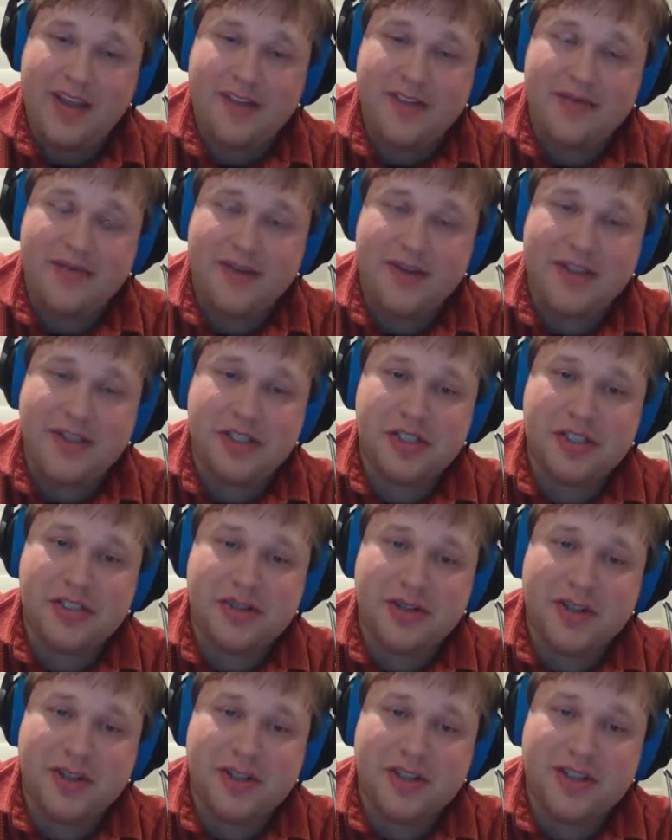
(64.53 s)
it's very
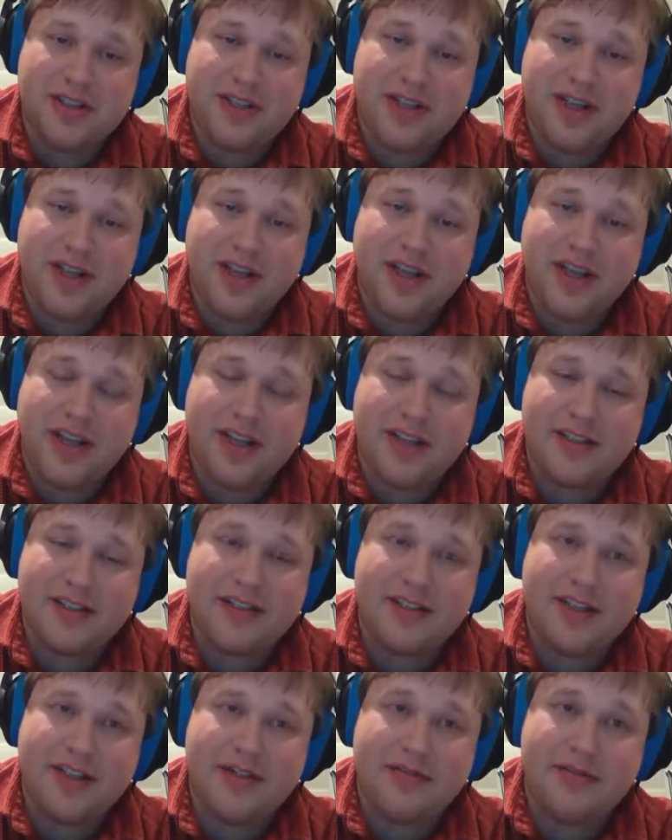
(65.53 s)
short and
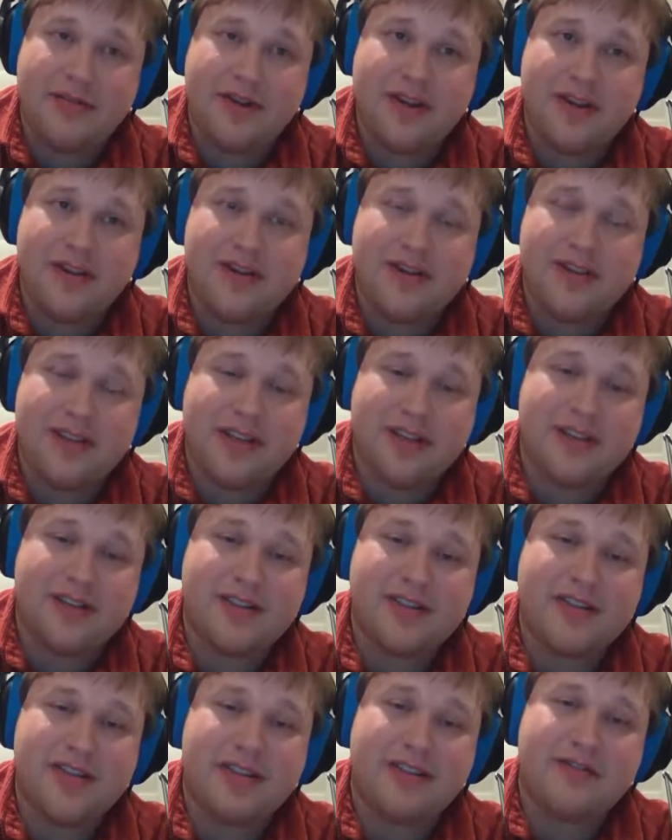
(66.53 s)
has a real
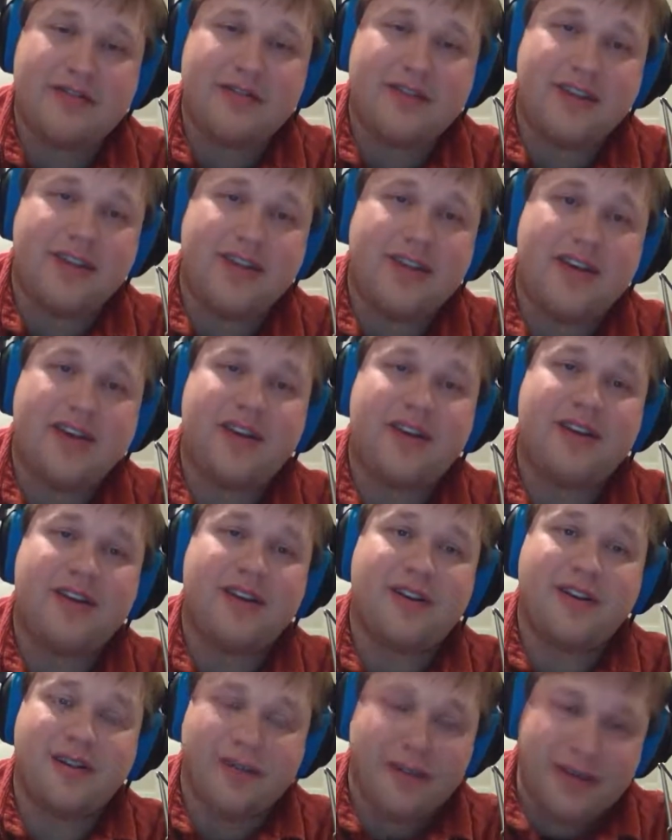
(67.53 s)
sense of the
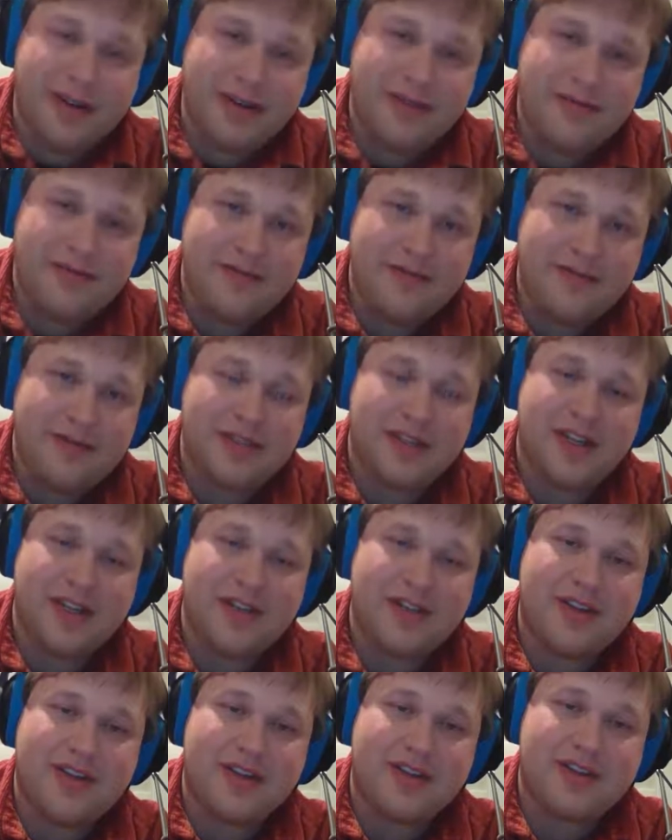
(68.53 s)
unknown, which I
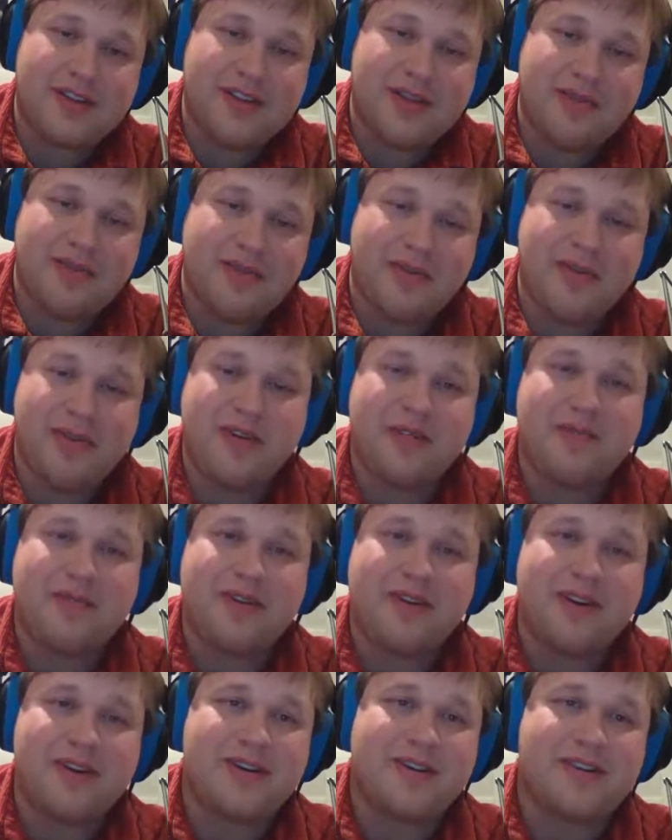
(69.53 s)
think is an important
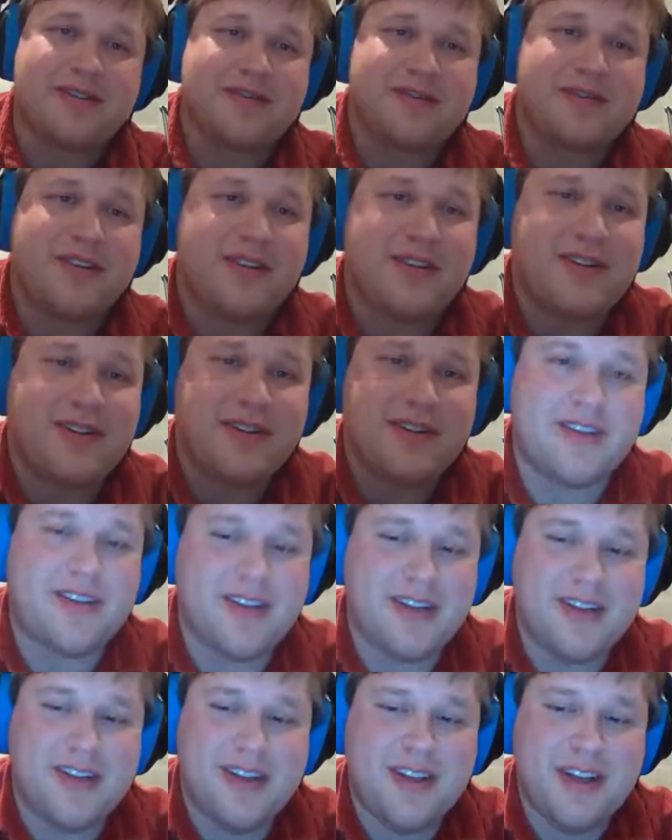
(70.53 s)
part of all
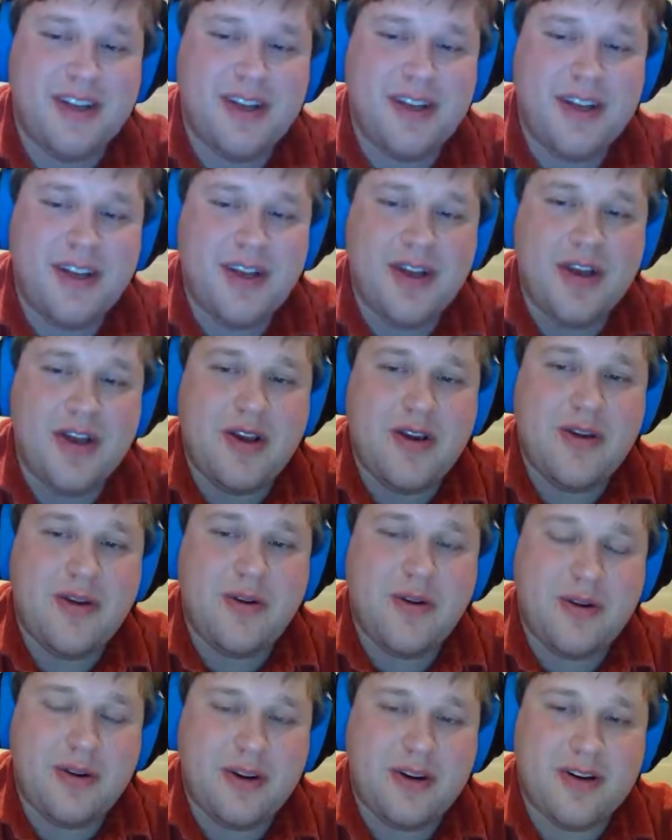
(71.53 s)
good
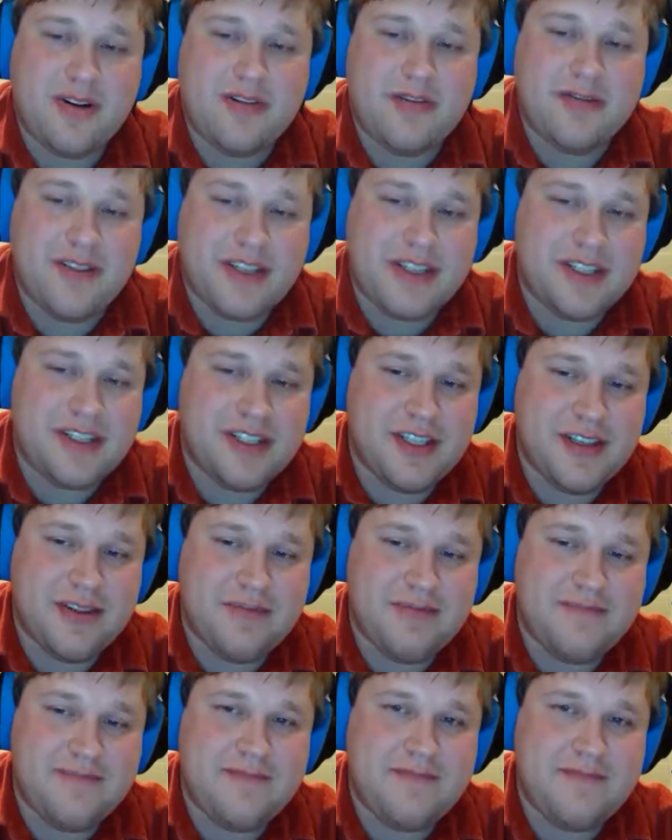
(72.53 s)
horror fiction.